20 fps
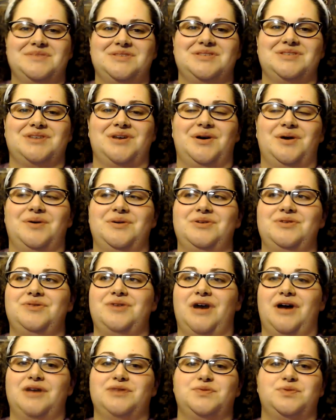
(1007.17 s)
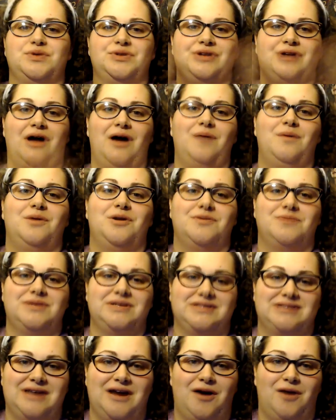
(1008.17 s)
So you guys will not want to
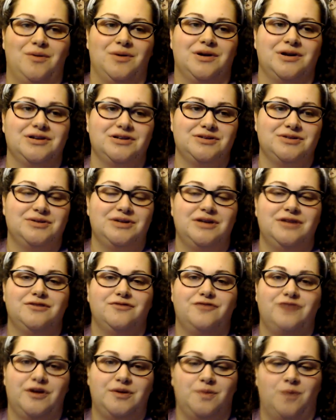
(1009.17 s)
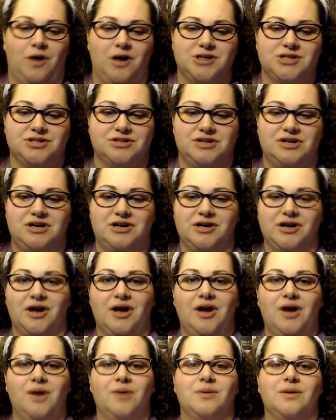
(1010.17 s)
miss out. We're going to do another fun watch along.
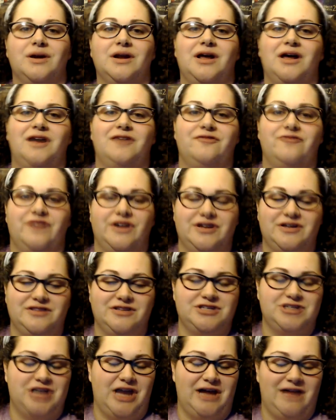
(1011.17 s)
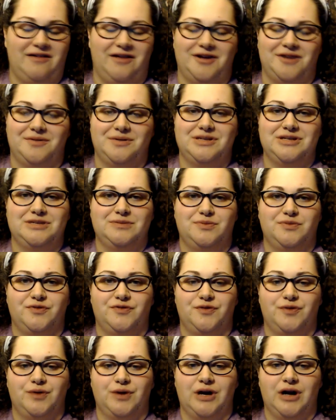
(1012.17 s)
We're going to have fun in the chat like we did
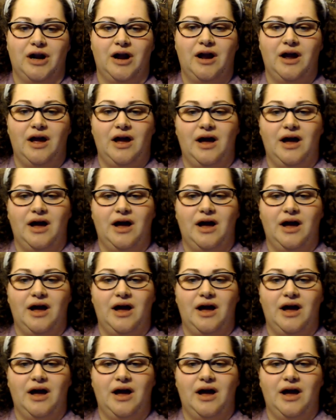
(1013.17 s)
before.